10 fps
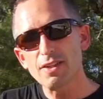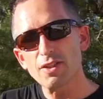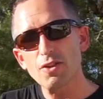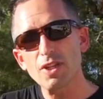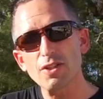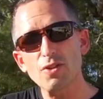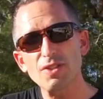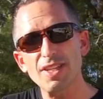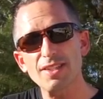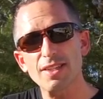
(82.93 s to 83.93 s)
So you can
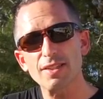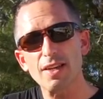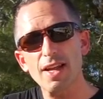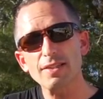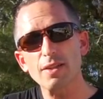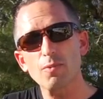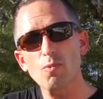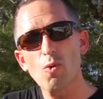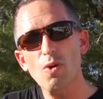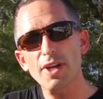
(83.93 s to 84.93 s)
use these as a nice
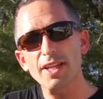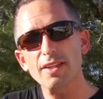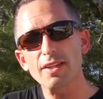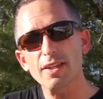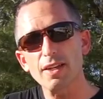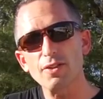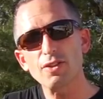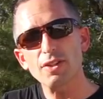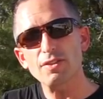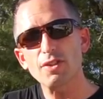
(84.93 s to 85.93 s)
warning, an
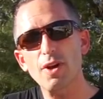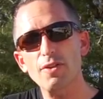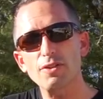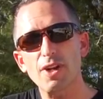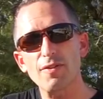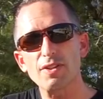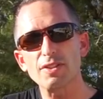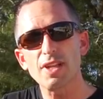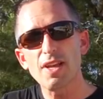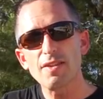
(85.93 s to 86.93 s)
alert to other
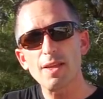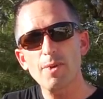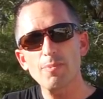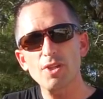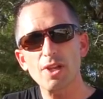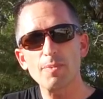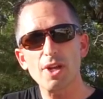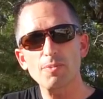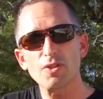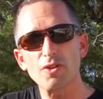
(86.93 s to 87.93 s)
drivers that might be coming
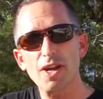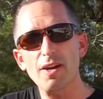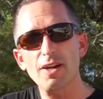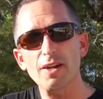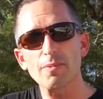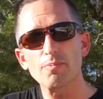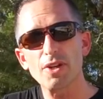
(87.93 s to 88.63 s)
up to your area.